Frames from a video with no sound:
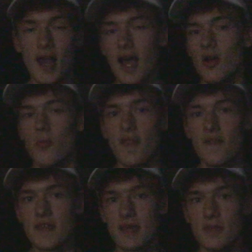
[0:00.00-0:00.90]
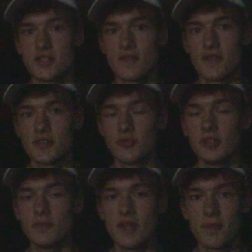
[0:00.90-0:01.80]
I hope that the image of the
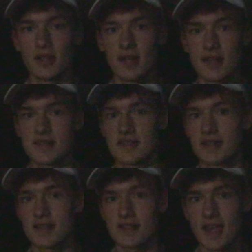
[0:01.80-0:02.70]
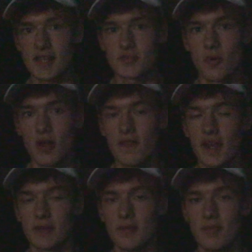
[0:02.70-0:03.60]
Tulip Nebula and Cygnus X one that I'm